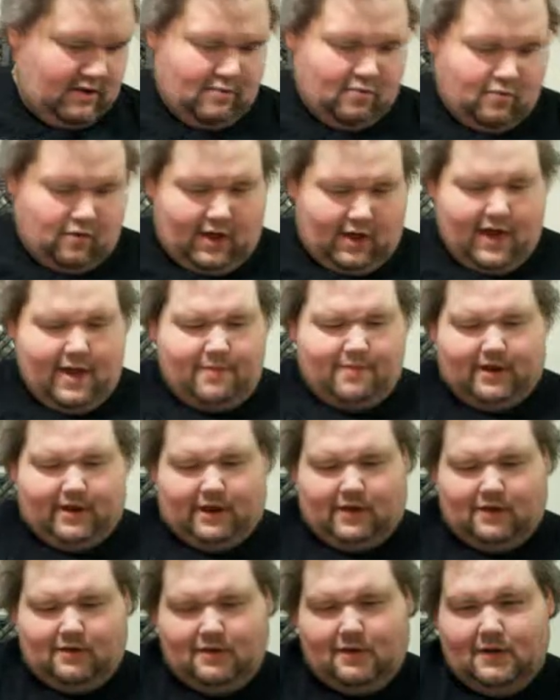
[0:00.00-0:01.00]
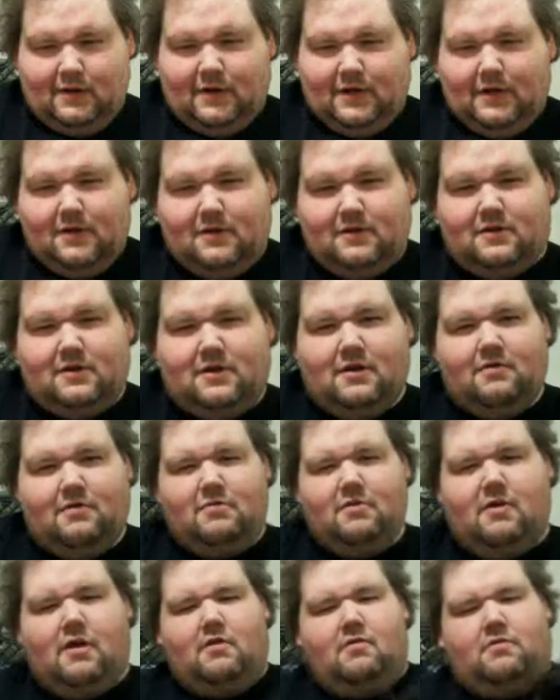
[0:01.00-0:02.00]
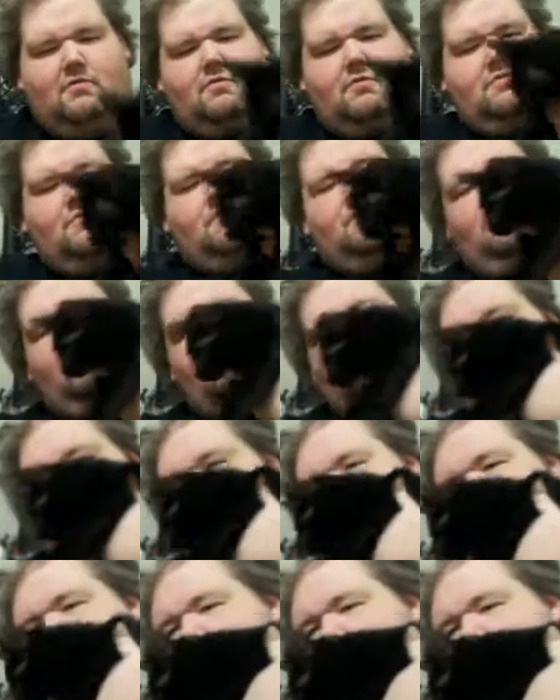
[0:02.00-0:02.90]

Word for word: Oh, hi, buddy. he wants to play too.